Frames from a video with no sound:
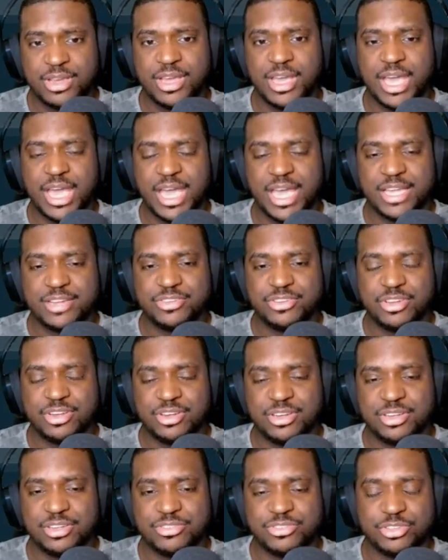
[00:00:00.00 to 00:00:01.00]
and
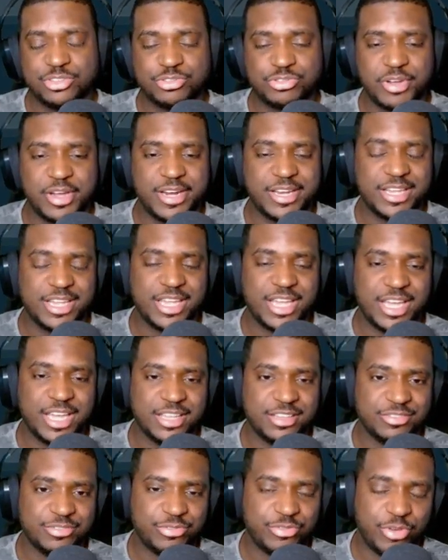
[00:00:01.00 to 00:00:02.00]
they're trying to
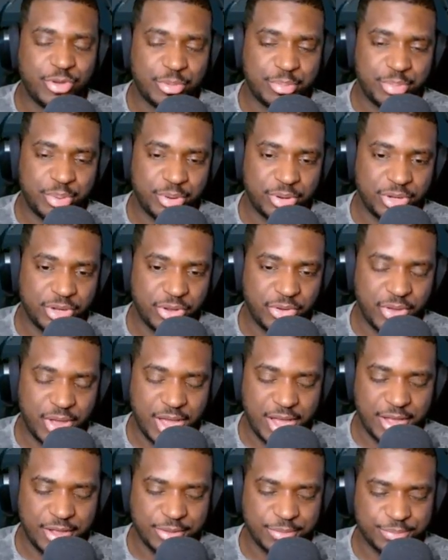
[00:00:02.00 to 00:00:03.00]
get 4.0
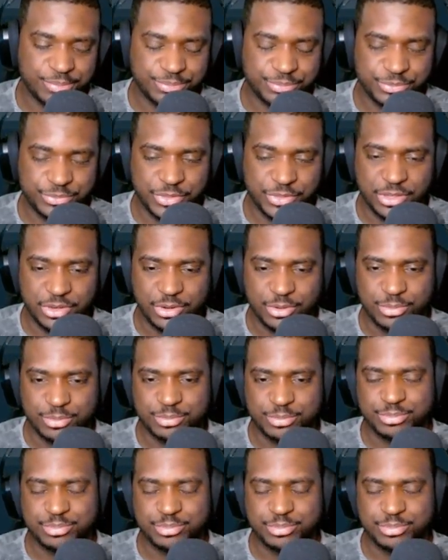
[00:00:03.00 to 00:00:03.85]
out, you know,